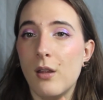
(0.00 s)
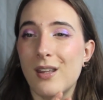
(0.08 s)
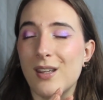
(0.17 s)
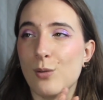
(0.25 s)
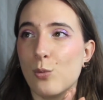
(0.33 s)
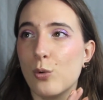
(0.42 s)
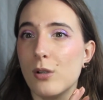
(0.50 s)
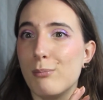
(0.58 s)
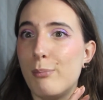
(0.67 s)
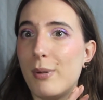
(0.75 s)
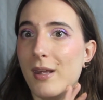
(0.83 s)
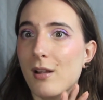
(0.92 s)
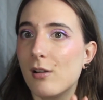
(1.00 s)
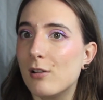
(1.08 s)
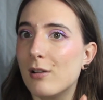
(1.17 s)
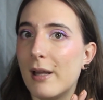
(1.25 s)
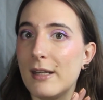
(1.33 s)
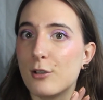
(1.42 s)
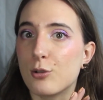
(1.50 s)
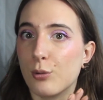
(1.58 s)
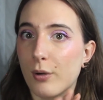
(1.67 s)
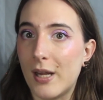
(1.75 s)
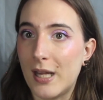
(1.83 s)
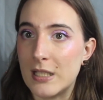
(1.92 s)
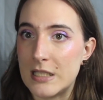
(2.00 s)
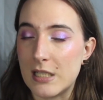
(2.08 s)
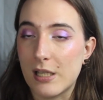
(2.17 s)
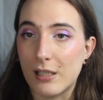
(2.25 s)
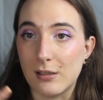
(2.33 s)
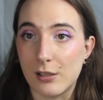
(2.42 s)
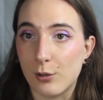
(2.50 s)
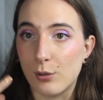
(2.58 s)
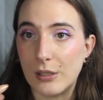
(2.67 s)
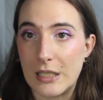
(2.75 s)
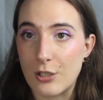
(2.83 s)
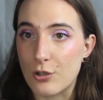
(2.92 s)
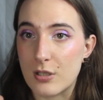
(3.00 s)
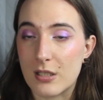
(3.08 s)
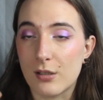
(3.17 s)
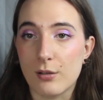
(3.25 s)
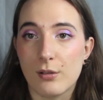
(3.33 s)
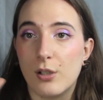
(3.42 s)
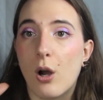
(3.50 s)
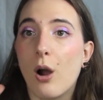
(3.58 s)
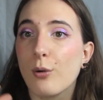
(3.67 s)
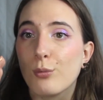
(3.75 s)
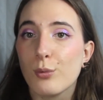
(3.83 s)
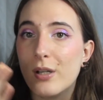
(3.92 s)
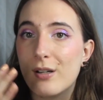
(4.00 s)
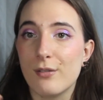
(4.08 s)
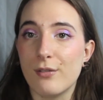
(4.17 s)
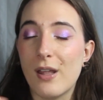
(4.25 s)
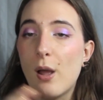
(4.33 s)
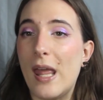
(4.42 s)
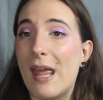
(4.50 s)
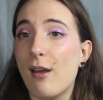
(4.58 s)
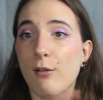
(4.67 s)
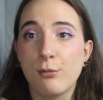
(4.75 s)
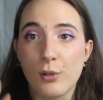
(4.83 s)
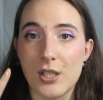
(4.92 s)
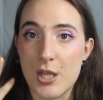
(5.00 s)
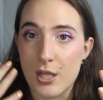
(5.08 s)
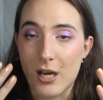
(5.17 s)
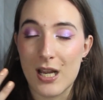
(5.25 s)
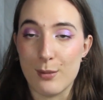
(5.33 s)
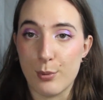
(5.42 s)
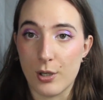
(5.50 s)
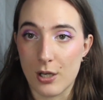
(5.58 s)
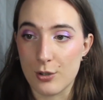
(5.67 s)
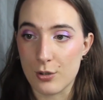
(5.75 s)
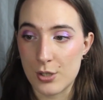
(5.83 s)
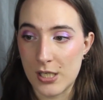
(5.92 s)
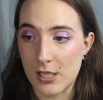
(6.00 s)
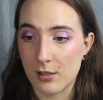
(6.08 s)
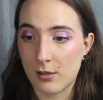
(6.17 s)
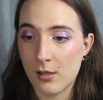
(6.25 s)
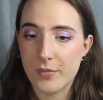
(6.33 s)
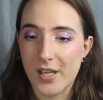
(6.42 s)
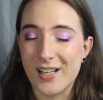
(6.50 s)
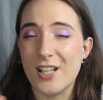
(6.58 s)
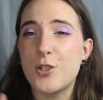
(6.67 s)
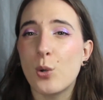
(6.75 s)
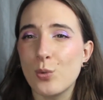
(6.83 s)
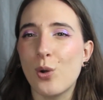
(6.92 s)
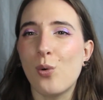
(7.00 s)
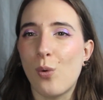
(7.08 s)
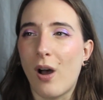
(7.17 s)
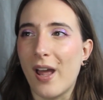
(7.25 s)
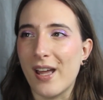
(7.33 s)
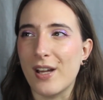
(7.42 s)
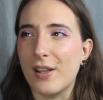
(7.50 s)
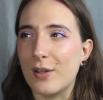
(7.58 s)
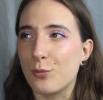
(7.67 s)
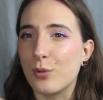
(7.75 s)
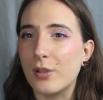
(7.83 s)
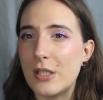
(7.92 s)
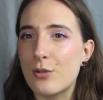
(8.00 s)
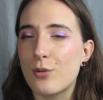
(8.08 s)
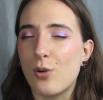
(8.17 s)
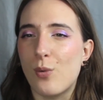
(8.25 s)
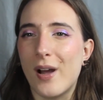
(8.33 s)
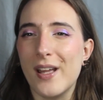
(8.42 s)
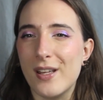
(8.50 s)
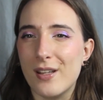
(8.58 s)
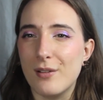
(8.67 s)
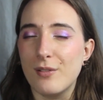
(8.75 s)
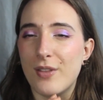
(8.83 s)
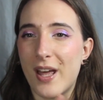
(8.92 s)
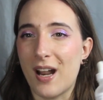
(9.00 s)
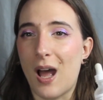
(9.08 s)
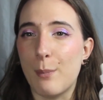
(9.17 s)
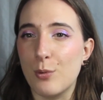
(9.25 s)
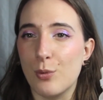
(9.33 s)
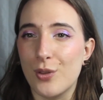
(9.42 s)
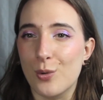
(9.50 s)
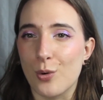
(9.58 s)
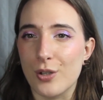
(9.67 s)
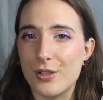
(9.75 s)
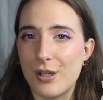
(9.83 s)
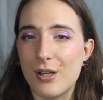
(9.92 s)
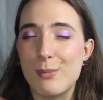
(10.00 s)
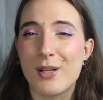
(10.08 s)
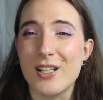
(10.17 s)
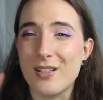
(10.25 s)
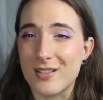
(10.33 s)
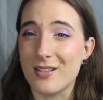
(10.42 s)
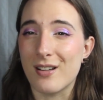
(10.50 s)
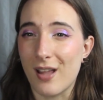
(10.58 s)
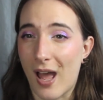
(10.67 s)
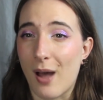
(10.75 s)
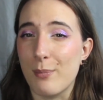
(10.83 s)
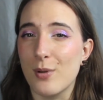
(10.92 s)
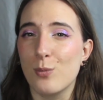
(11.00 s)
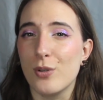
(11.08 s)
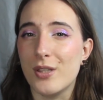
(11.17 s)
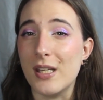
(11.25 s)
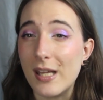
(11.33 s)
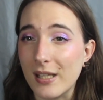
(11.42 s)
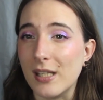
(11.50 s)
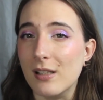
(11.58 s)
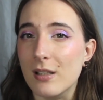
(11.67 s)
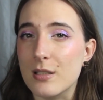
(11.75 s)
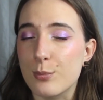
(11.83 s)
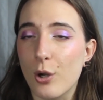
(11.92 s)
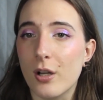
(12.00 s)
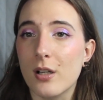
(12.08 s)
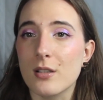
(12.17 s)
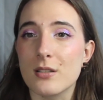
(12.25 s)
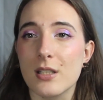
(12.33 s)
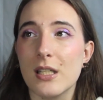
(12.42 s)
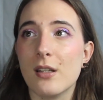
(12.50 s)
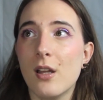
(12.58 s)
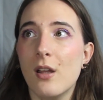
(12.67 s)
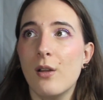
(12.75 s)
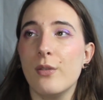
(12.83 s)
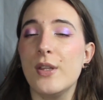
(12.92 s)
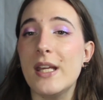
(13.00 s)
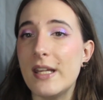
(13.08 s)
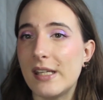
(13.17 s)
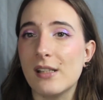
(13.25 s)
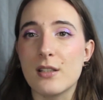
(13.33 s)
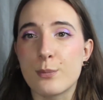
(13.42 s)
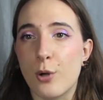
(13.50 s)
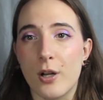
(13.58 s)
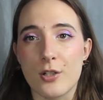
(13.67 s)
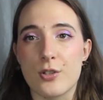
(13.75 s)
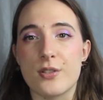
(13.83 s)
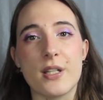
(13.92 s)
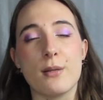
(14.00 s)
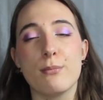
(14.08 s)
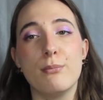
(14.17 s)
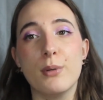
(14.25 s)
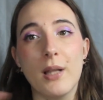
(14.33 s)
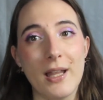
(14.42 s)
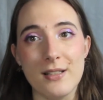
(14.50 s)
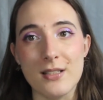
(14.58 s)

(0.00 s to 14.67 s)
it would pill like crazy. Like, literally it just got rid of everything that I had put underneath. And I don't know why. I like really don't know why that happened with the Ordinary, but it doesn't happen with the Inky List products. Like, the Inky List products just like blend